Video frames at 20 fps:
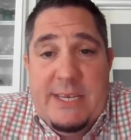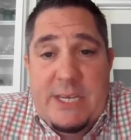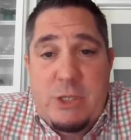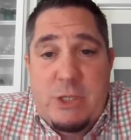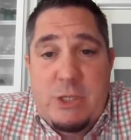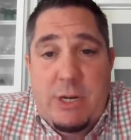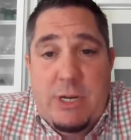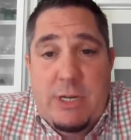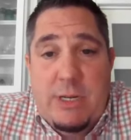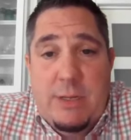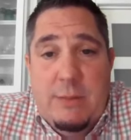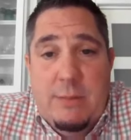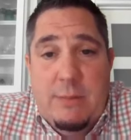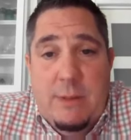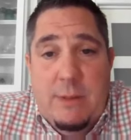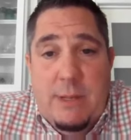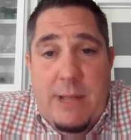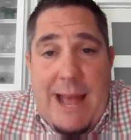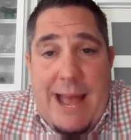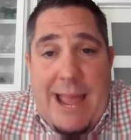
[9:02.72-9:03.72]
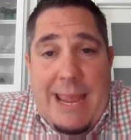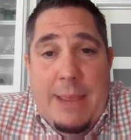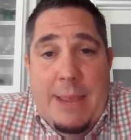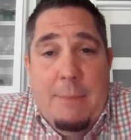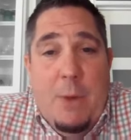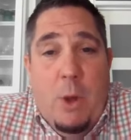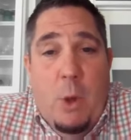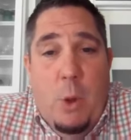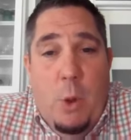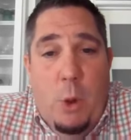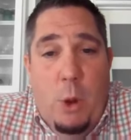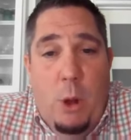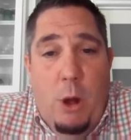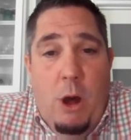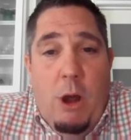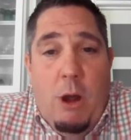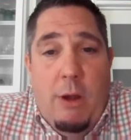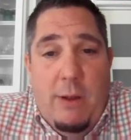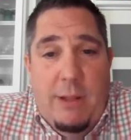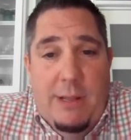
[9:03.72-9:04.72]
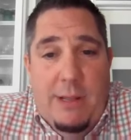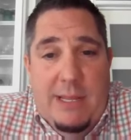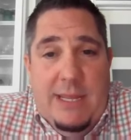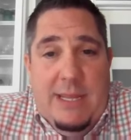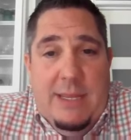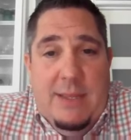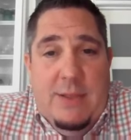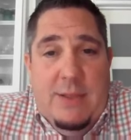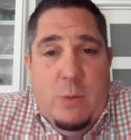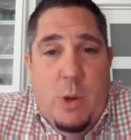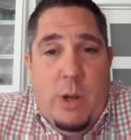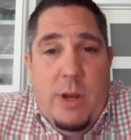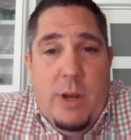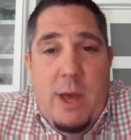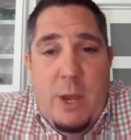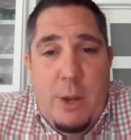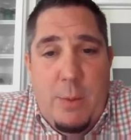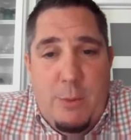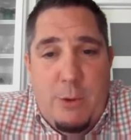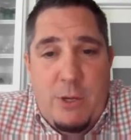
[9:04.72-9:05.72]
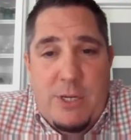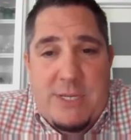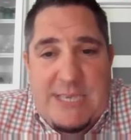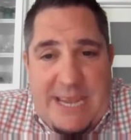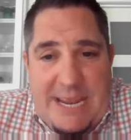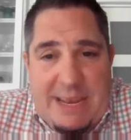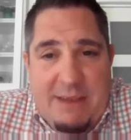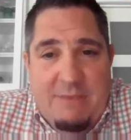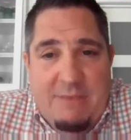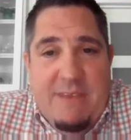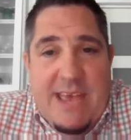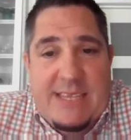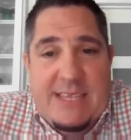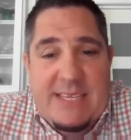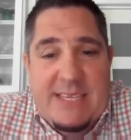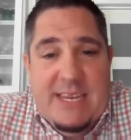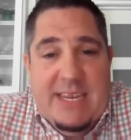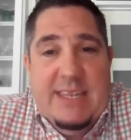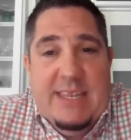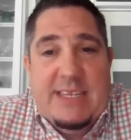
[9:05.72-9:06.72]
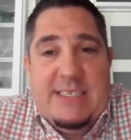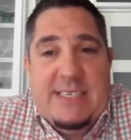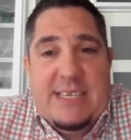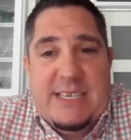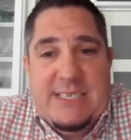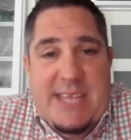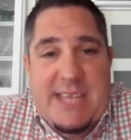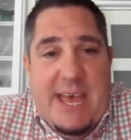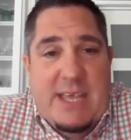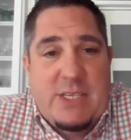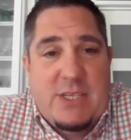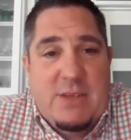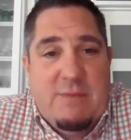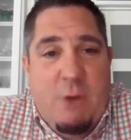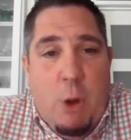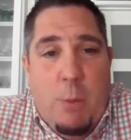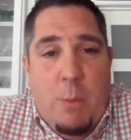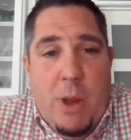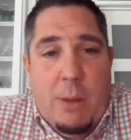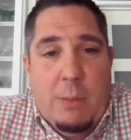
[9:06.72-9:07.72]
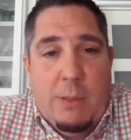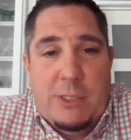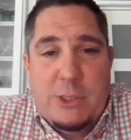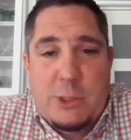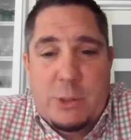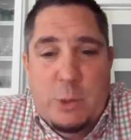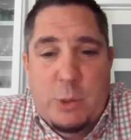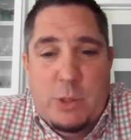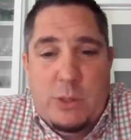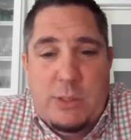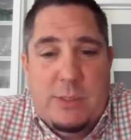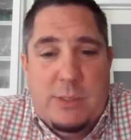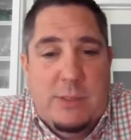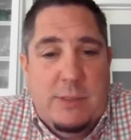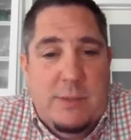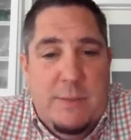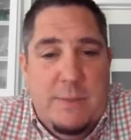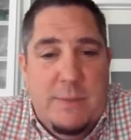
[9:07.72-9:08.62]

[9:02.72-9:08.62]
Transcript: district, I am wholeheartedly 100% invested in the success of our public schools.